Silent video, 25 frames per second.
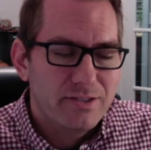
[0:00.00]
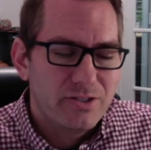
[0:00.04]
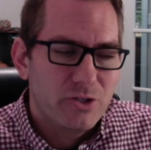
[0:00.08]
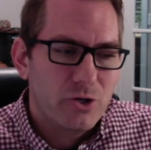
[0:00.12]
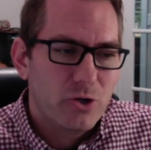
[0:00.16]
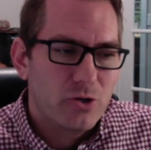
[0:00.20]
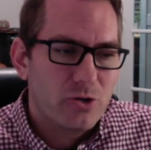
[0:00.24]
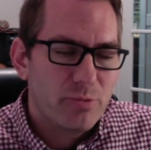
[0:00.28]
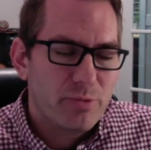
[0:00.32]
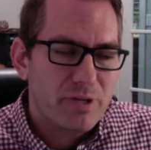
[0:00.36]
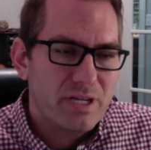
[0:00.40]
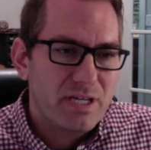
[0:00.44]

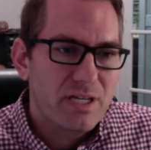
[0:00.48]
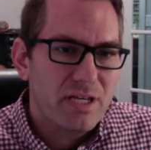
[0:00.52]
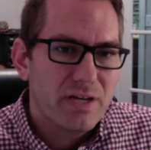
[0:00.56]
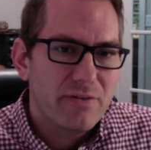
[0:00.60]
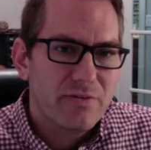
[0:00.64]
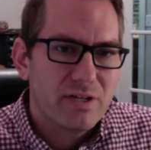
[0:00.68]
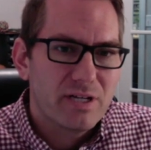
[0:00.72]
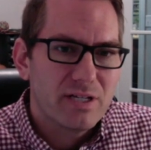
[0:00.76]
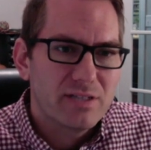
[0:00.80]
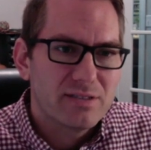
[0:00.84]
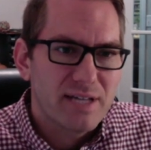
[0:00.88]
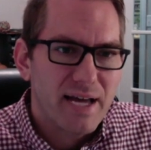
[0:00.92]
to be
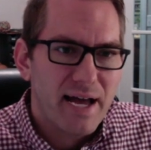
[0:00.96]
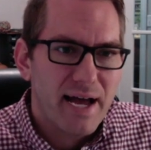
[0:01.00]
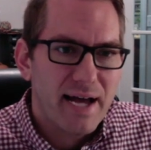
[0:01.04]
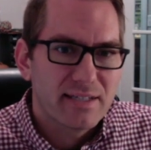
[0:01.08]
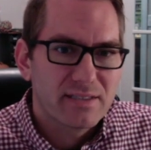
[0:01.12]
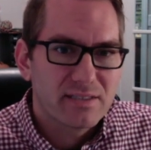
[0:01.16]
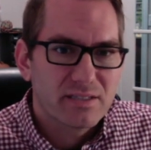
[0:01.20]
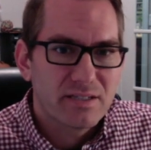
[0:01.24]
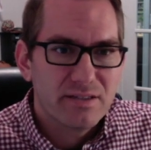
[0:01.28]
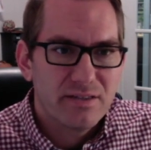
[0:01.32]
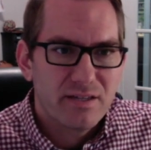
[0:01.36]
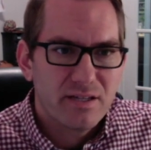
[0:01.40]
given a
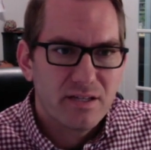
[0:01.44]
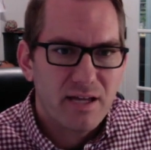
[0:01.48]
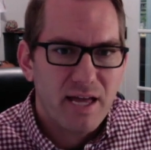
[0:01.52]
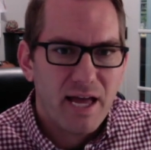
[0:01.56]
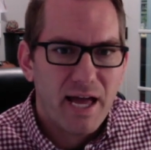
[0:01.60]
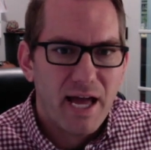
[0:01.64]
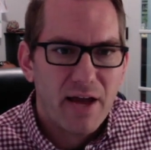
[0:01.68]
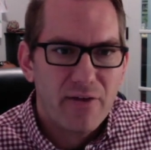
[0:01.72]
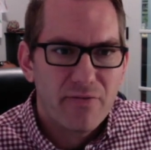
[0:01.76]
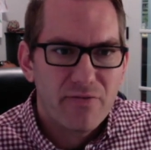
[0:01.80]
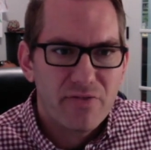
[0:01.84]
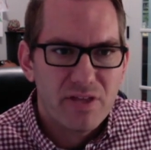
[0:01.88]
task and then
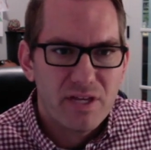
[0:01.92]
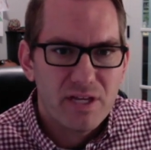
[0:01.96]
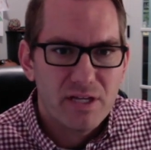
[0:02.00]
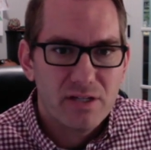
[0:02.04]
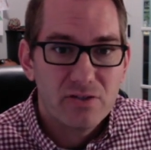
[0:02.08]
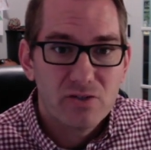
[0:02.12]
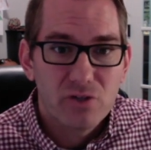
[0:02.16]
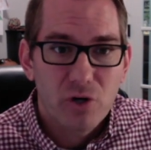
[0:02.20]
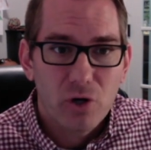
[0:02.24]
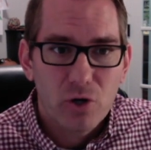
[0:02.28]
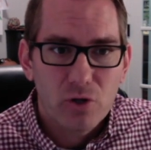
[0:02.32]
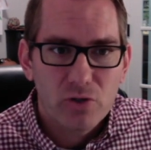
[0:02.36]
have the
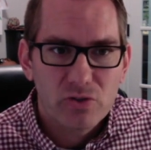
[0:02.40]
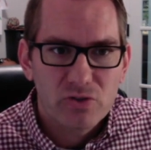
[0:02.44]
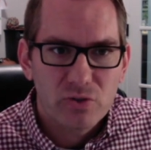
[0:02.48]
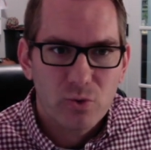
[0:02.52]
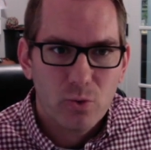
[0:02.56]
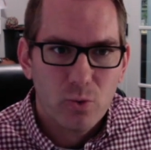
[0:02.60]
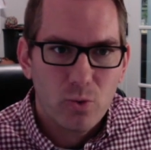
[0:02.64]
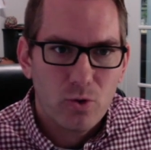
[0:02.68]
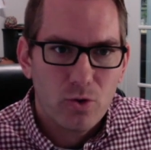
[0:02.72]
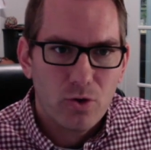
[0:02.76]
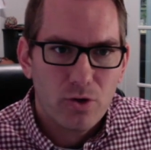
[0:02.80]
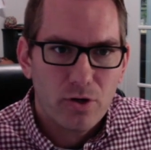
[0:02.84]
adult
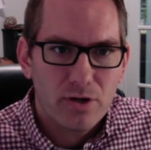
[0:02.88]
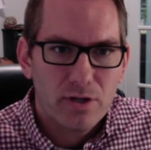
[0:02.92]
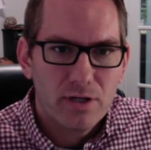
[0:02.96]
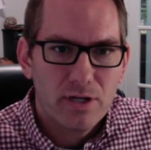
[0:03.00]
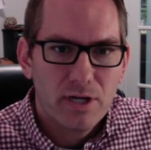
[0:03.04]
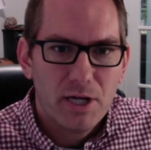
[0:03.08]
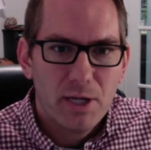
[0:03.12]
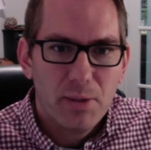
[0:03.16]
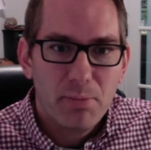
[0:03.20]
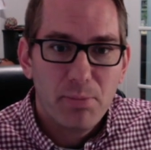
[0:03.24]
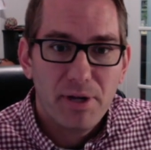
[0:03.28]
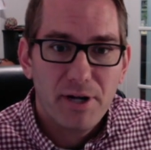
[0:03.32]
or
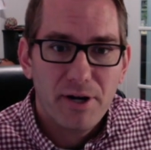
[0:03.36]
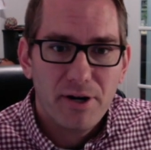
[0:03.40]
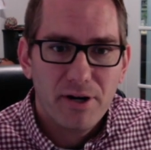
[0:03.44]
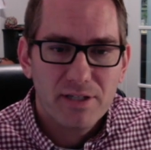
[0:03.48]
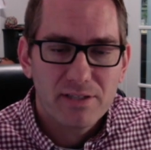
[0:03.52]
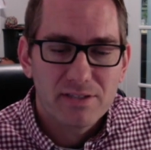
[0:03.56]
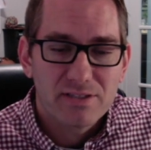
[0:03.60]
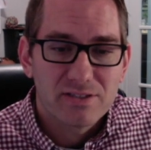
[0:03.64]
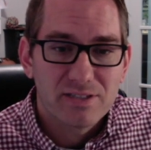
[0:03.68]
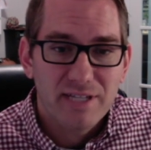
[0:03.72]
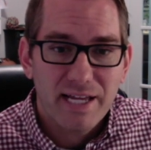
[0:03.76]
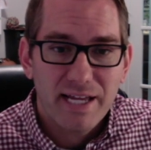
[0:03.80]

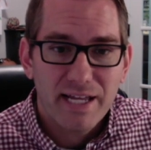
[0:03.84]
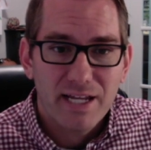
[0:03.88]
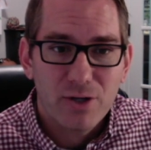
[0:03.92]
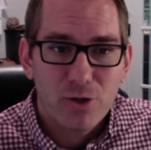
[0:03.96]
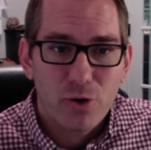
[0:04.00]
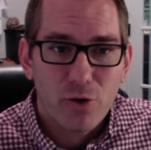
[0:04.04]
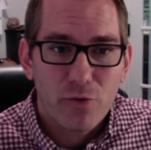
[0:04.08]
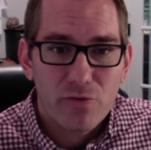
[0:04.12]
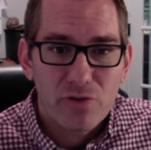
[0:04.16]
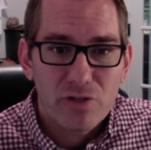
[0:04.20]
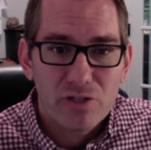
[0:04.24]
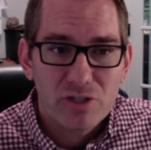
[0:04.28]
parent standing
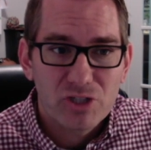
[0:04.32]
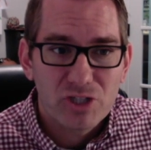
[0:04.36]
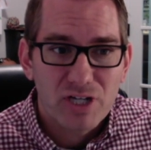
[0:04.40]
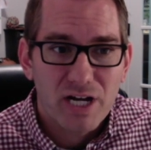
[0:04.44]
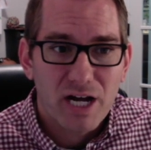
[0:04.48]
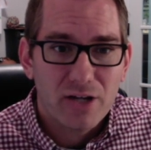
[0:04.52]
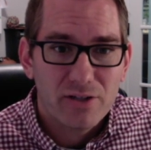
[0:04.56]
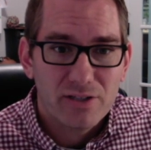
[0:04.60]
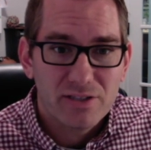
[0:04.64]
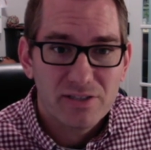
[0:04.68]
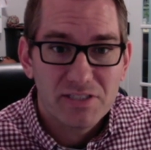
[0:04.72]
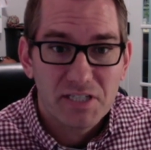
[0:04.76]
over the
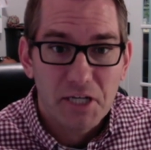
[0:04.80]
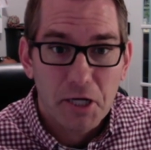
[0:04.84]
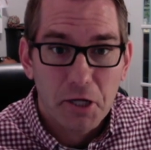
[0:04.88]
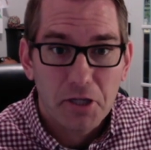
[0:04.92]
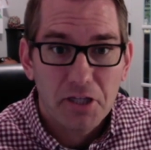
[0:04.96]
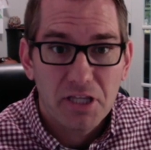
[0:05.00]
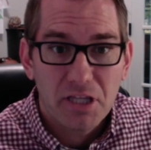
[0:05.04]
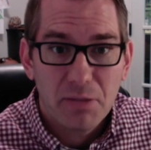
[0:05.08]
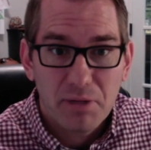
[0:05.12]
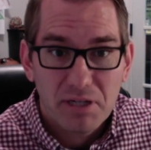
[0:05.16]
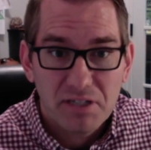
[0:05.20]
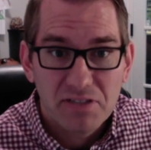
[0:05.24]
child and
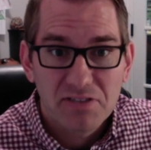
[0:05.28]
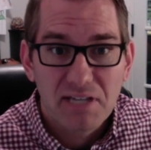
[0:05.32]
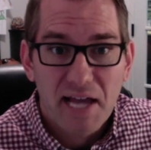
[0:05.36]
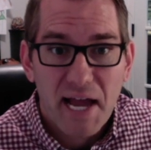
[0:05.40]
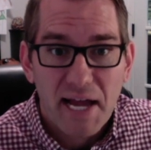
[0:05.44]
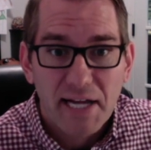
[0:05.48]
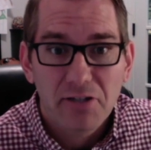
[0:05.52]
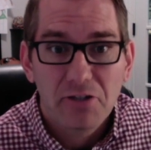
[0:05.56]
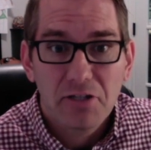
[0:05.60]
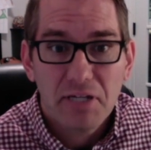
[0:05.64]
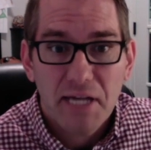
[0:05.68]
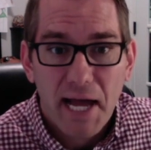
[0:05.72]
telling them
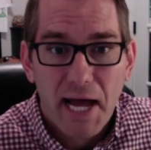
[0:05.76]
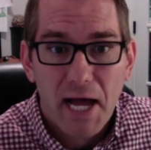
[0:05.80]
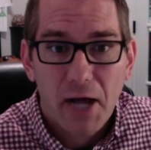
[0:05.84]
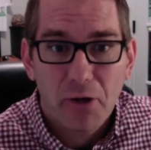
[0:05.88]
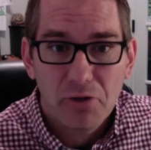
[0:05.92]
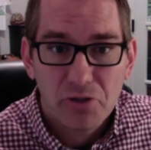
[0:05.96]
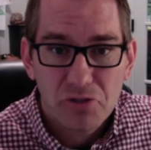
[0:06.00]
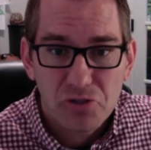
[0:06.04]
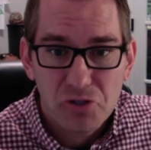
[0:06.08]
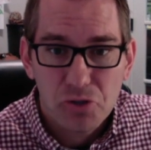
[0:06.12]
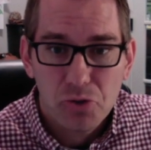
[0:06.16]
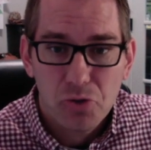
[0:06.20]
exactly how
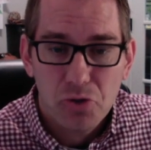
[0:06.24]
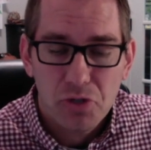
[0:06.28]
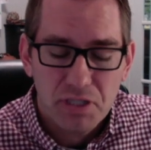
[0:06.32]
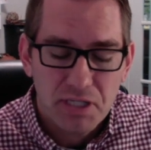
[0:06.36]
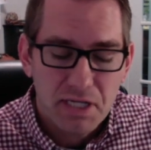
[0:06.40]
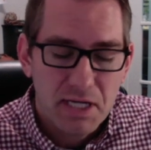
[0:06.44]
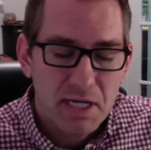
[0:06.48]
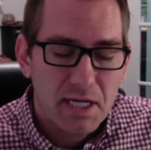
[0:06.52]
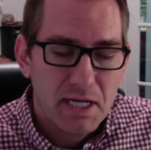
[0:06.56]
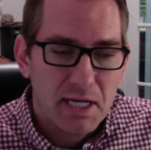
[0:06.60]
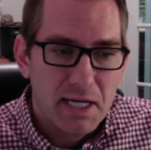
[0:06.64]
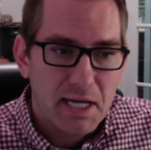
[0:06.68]
to do
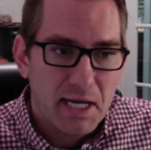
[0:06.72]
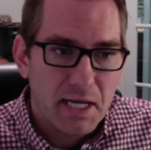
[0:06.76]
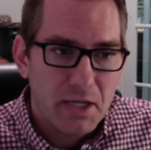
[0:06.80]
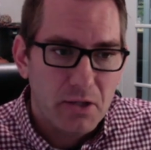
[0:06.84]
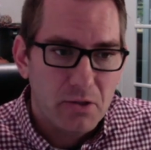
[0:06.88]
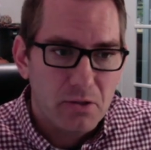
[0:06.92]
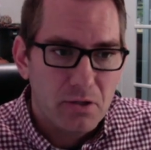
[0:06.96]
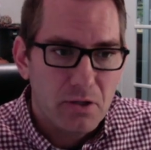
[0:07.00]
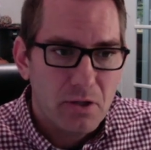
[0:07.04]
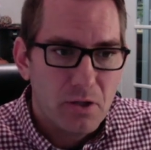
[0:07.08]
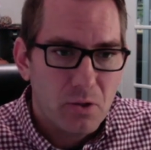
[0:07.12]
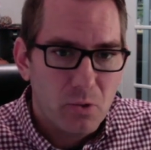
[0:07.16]
it
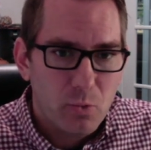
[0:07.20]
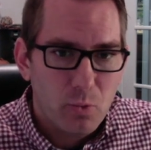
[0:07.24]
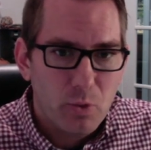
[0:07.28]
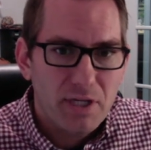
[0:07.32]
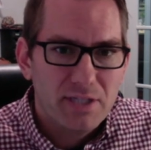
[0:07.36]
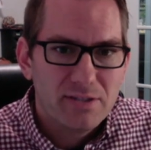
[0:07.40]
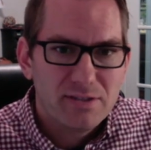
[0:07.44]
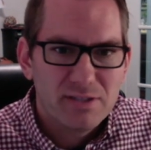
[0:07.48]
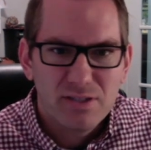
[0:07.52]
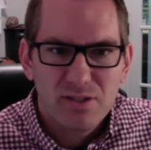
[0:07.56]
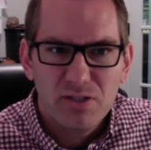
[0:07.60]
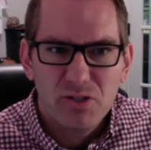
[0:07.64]
and
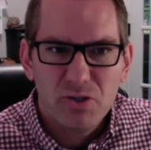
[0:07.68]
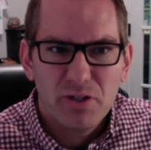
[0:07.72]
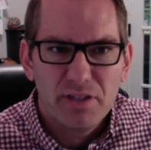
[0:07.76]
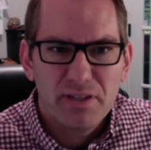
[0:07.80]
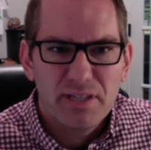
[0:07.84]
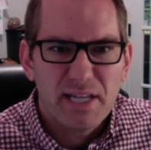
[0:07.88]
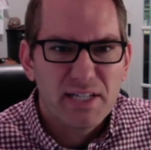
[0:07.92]
when to do it.